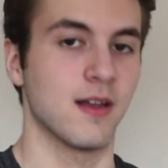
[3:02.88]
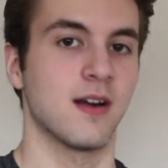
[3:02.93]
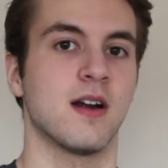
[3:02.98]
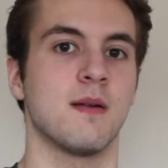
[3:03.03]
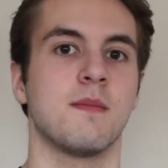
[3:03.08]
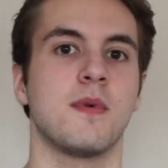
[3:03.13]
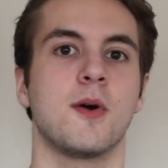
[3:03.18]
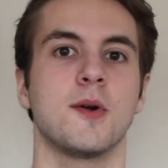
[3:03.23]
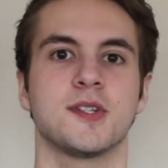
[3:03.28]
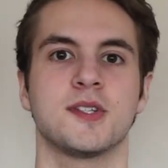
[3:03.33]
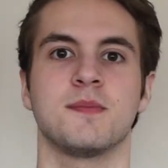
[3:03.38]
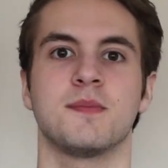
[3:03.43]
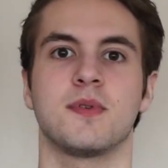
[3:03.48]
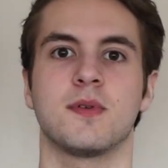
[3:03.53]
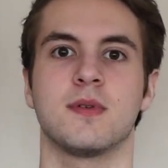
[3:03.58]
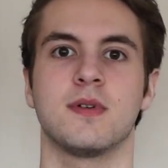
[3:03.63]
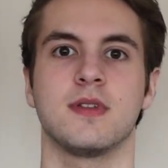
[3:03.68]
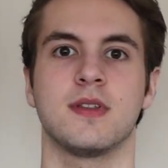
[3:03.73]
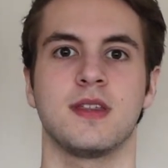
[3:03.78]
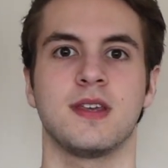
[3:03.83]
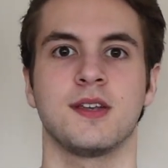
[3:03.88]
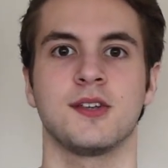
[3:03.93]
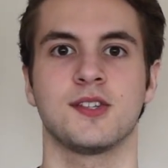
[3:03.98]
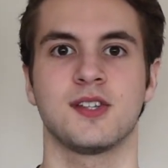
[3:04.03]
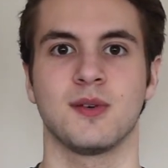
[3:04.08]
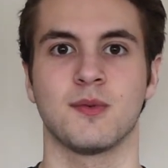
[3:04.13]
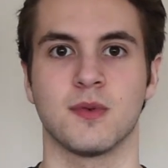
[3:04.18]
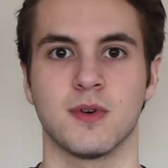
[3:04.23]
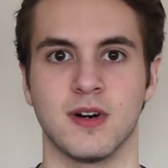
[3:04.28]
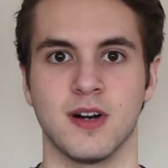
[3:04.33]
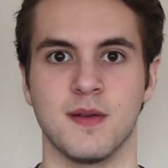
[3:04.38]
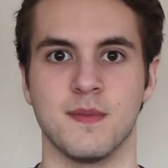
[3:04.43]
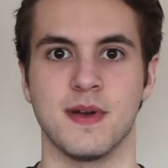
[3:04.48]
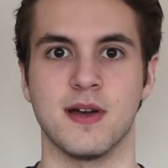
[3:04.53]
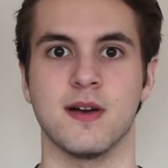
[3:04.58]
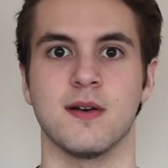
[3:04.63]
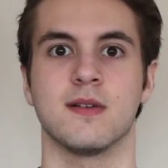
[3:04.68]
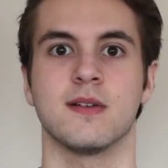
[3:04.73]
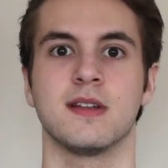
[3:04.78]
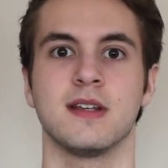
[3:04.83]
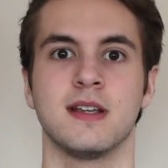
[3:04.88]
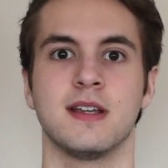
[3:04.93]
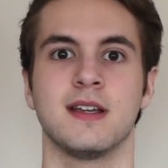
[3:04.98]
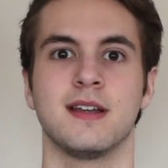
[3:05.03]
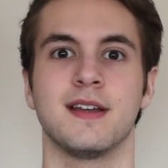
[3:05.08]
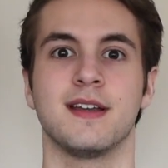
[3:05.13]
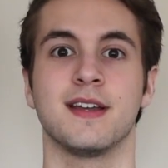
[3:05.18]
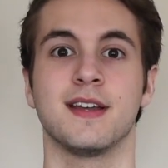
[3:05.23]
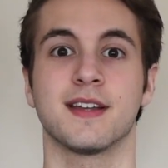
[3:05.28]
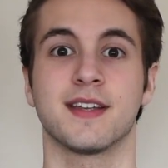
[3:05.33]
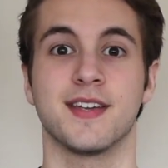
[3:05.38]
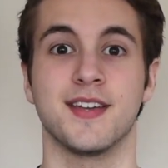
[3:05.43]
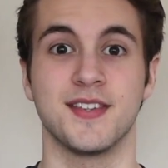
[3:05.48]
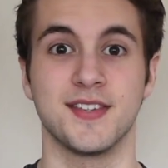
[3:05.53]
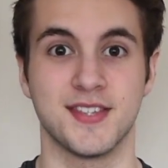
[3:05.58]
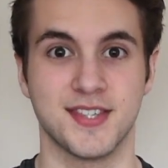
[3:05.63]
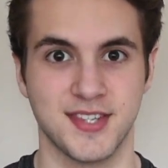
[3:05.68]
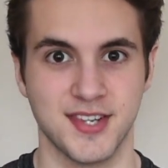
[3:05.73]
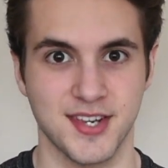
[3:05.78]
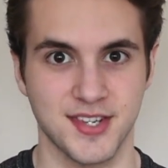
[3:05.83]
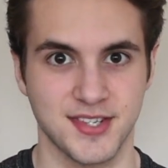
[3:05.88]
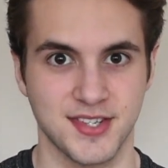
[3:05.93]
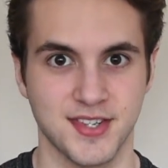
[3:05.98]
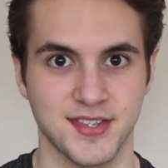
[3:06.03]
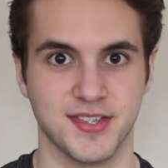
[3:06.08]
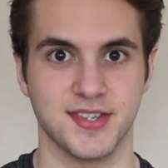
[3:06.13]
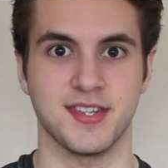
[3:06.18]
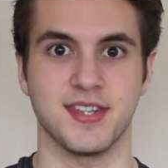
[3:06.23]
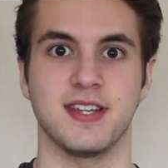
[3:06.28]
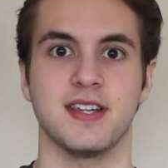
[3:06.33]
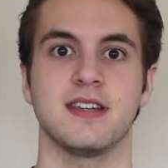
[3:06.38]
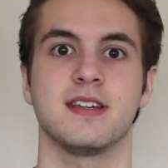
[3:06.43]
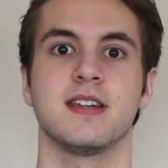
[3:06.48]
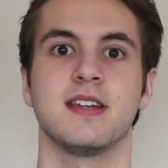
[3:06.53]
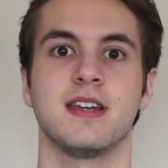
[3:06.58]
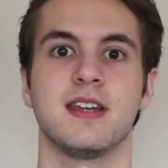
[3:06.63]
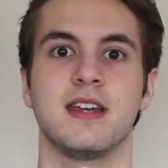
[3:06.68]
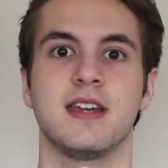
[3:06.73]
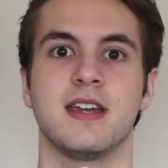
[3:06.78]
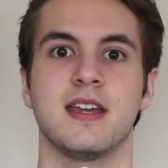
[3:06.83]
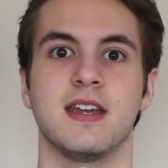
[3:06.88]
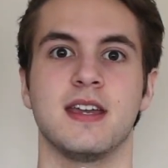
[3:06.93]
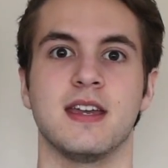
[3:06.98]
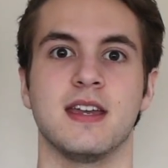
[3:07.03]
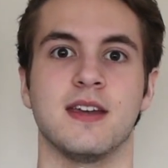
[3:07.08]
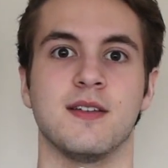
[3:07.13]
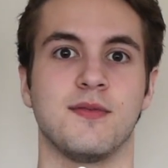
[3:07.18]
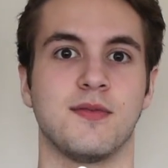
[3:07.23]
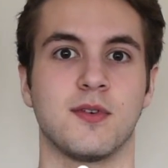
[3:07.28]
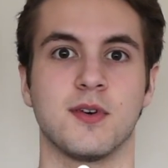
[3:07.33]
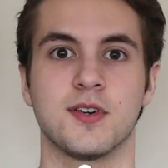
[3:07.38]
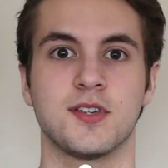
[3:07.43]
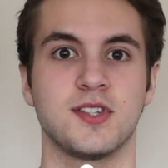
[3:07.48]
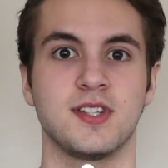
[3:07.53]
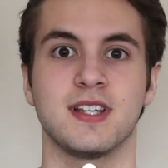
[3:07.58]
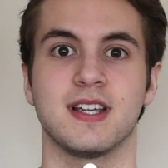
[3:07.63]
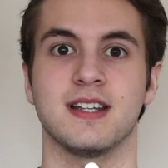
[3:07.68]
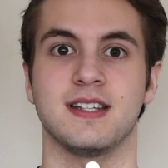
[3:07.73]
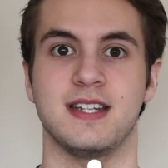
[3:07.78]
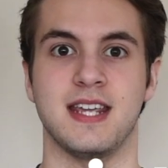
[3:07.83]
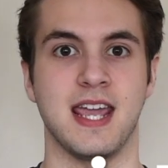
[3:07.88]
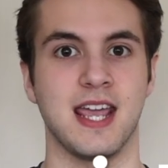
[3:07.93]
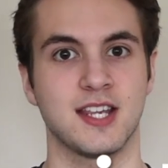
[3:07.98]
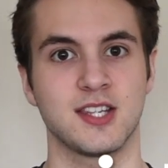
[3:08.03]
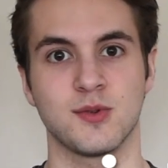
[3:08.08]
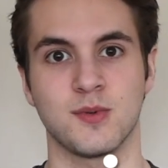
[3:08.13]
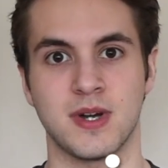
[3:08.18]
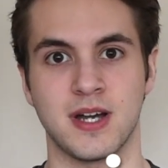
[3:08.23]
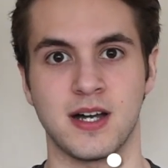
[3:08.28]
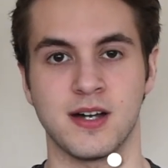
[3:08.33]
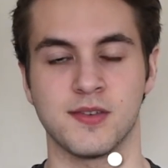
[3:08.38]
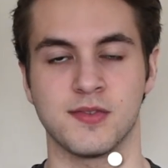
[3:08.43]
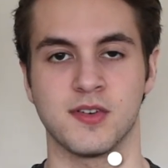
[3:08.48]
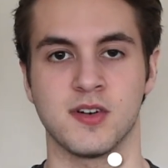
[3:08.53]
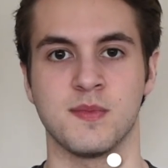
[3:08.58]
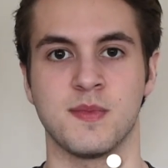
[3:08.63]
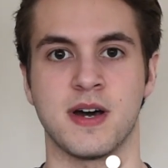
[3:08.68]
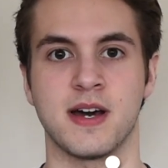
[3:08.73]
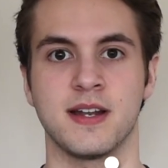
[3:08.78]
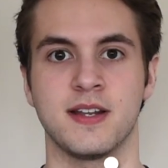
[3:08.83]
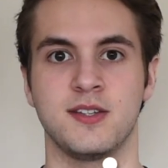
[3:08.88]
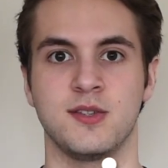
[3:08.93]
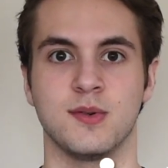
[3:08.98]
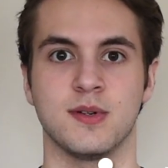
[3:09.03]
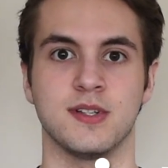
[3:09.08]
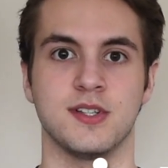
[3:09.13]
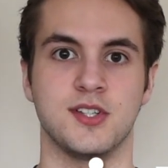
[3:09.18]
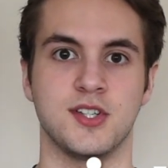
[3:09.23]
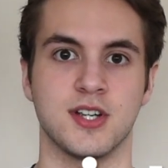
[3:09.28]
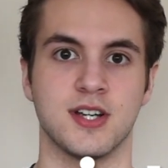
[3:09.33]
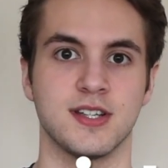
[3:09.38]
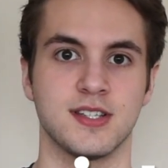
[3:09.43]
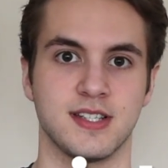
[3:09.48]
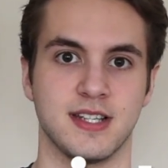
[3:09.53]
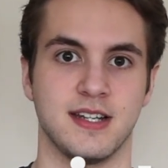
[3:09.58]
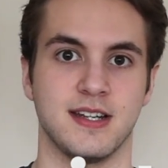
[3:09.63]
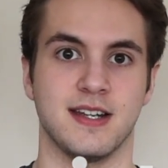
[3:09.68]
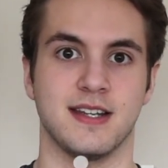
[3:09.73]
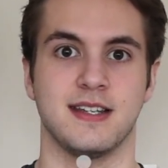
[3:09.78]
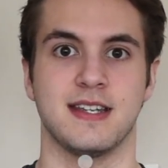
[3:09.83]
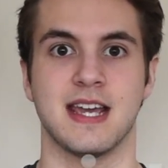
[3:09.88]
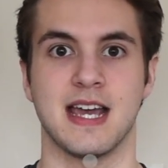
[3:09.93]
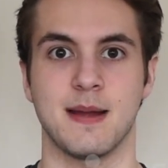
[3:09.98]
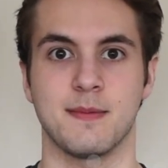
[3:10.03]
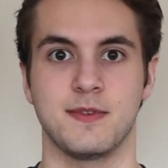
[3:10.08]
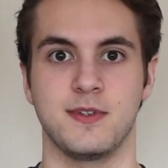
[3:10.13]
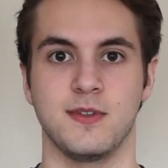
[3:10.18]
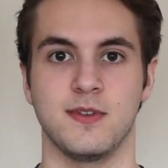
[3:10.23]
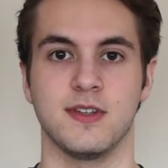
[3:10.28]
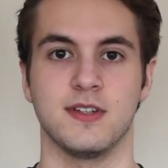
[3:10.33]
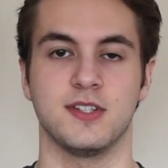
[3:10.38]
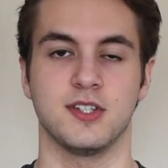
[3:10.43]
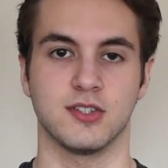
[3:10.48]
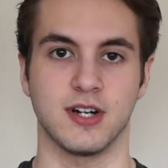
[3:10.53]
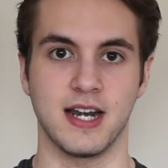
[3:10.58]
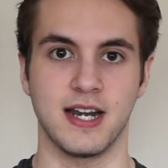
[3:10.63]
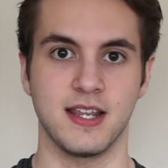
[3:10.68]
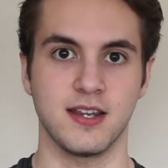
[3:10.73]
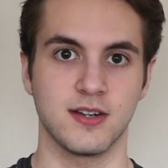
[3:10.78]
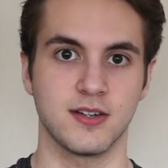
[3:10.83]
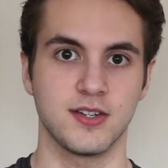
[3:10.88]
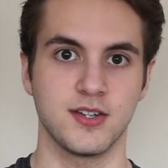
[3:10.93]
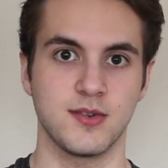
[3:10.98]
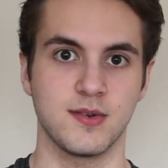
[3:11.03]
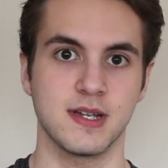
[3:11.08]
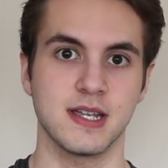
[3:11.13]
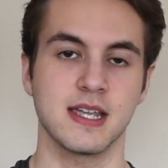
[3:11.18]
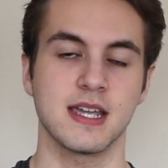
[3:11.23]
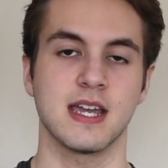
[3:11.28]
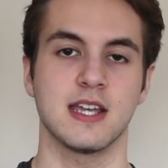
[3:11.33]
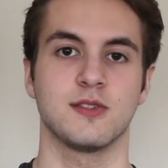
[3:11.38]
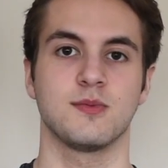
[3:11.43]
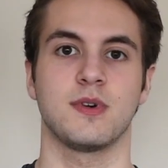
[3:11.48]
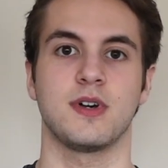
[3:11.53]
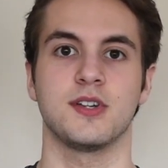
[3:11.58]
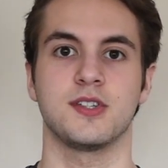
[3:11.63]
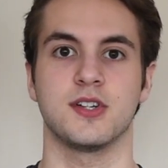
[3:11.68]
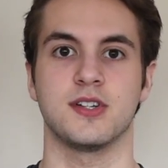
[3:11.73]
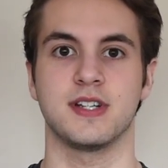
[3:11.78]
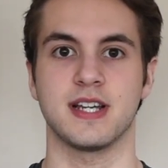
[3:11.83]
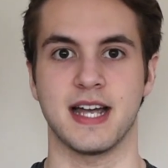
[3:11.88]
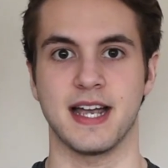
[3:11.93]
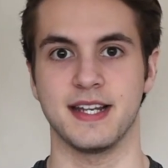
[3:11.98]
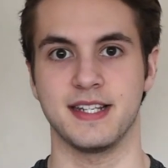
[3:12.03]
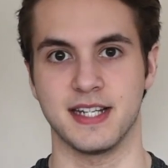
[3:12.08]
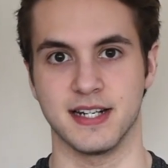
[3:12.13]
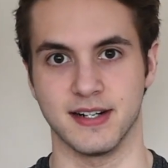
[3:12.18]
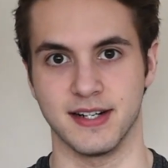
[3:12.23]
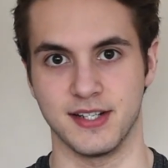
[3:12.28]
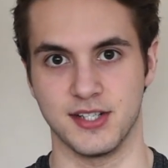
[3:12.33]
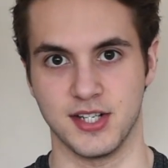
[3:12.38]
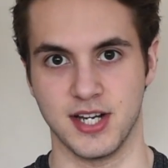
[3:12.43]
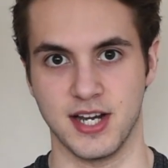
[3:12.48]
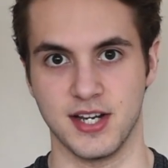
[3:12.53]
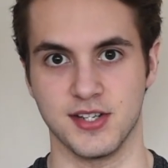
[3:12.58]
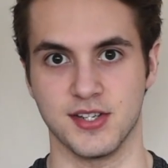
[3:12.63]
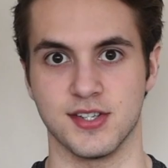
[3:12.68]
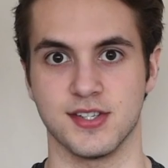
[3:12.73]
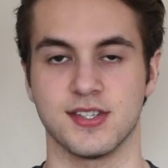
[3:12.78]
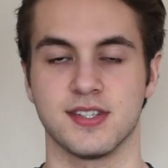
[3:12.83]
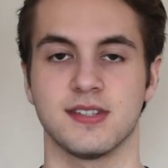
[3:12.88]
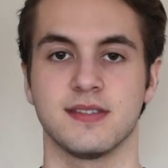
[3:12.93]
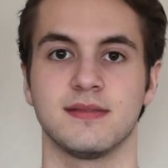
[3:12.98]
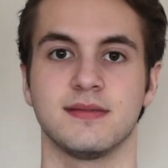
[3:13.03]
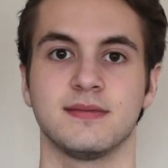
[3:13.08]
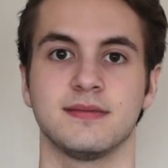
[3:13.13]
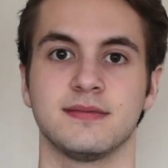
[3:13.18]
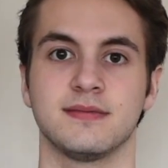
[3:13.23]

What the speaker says: on our most important things to worry about, consistency. Unfortunately, it takes a while for your body to adjust and adapt to the training you're doing, as well as your dietary changes.